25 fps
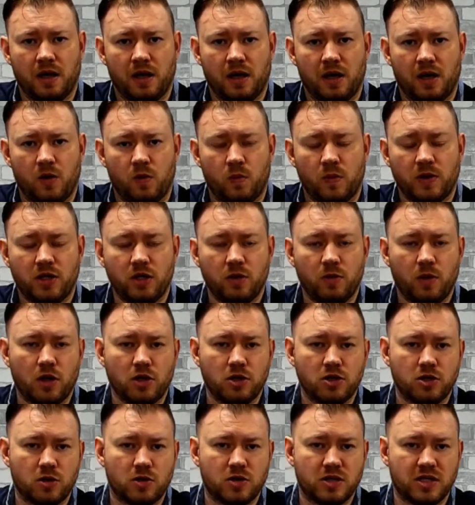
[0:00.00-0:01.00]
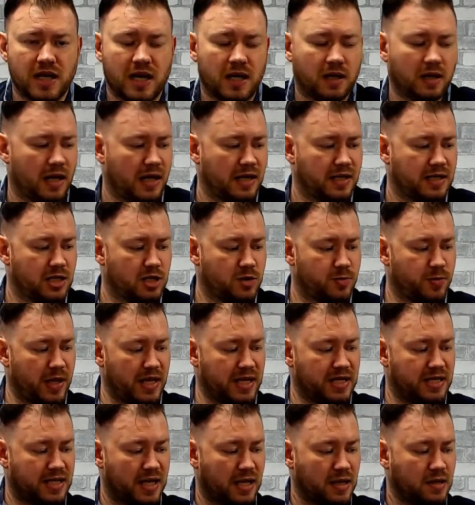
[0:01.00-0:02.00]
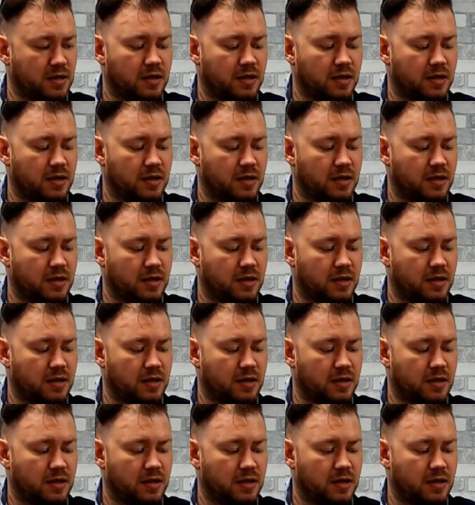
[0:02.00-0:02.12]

We do also sell a display stand